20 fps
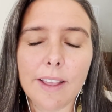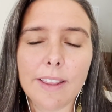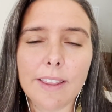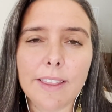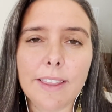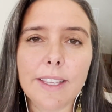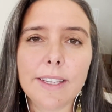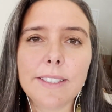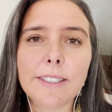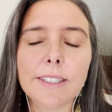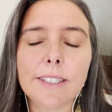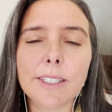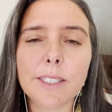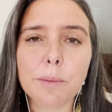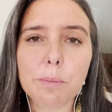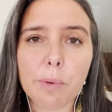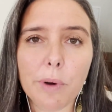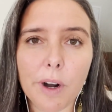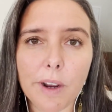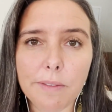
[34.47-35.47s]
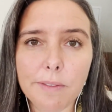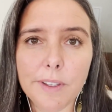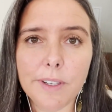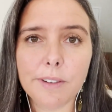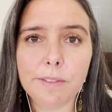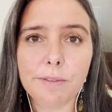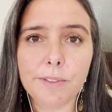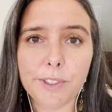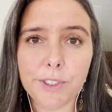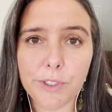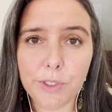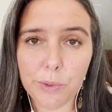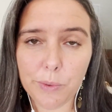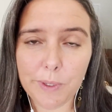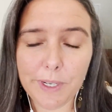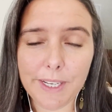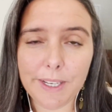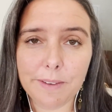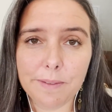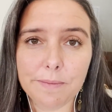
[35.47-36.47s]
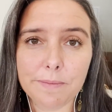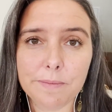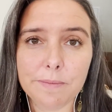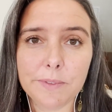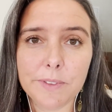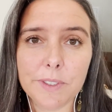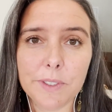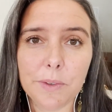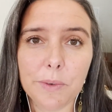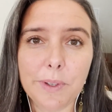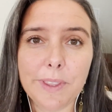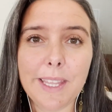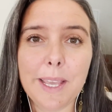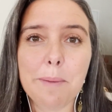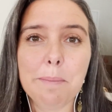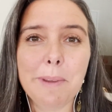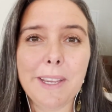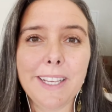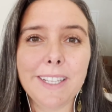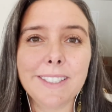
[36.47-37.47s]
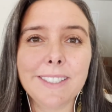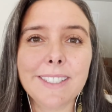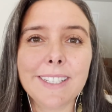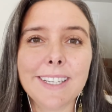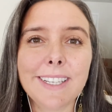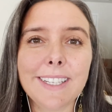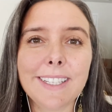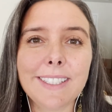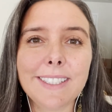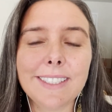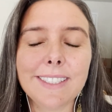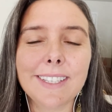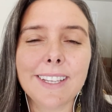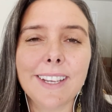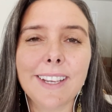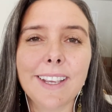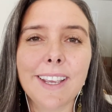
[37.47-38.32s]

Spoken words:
This is Profit for Joy. What that means is